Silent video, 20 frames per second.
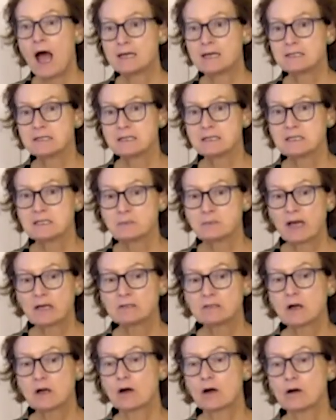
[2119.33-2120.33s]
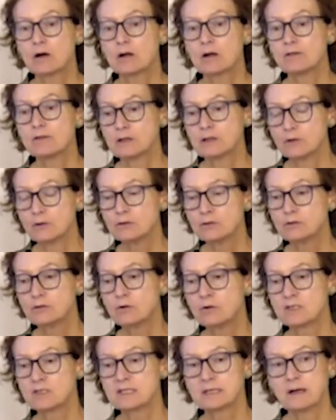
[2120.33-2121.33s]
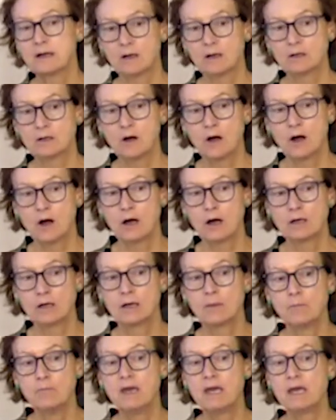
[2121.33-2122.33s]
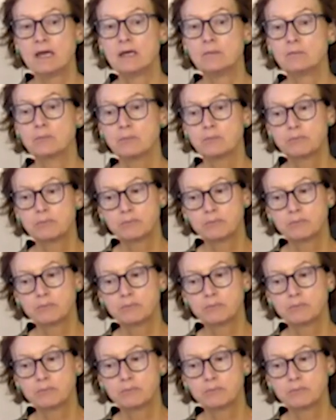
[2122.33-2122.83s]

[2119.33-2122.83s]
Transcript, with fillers: I suspect our, the local courts in Hong Kong may